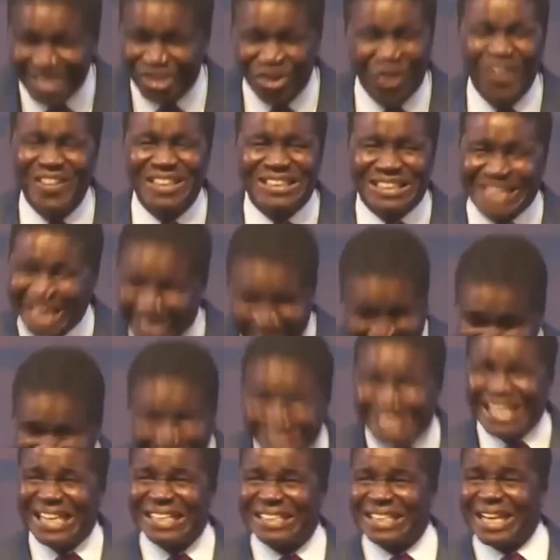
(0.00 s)
Don't take
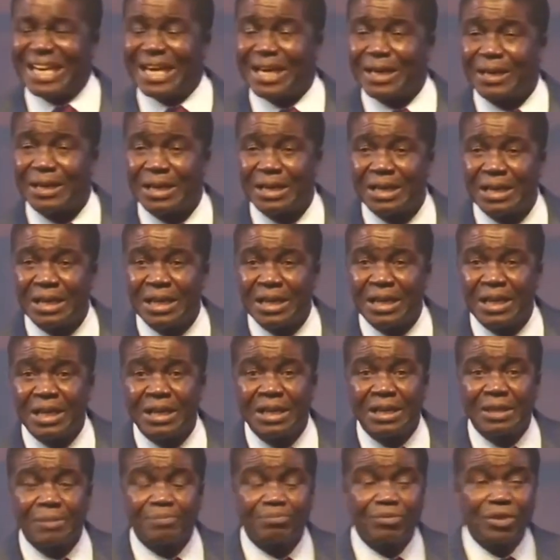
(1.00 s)
it easy.
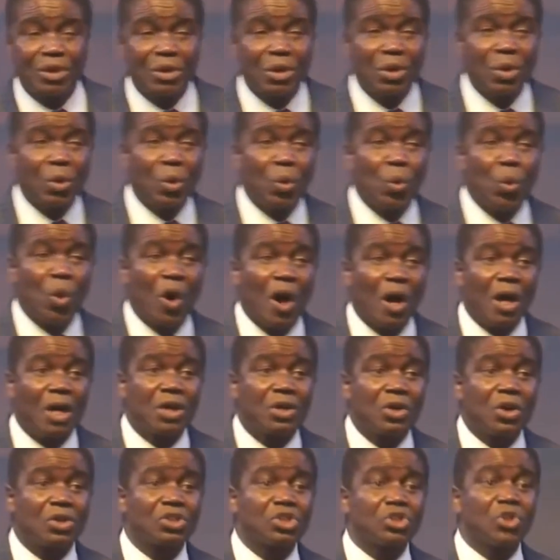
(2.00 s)

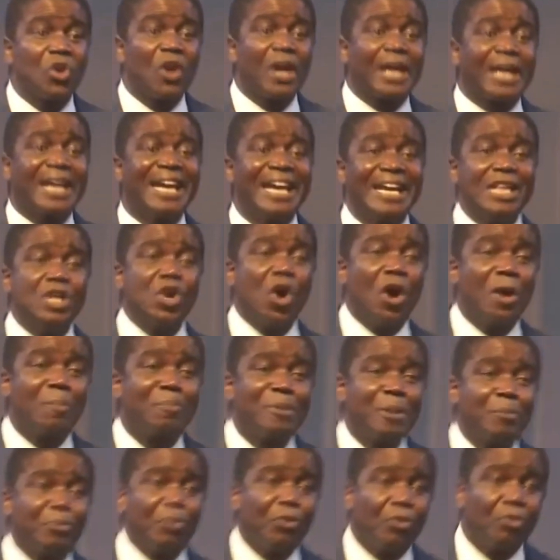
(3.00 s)
Work does not kill young
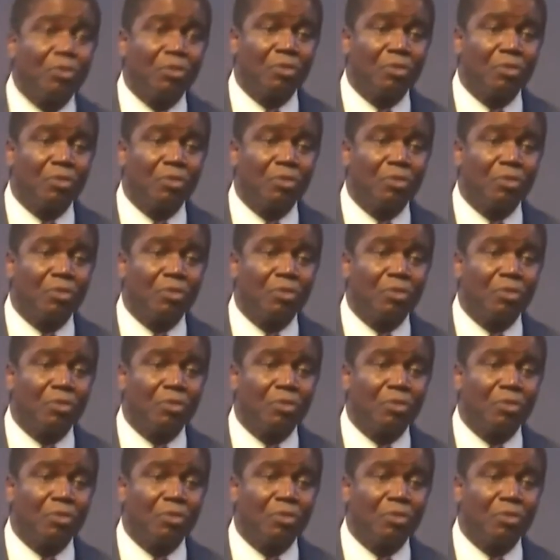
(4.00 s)
people.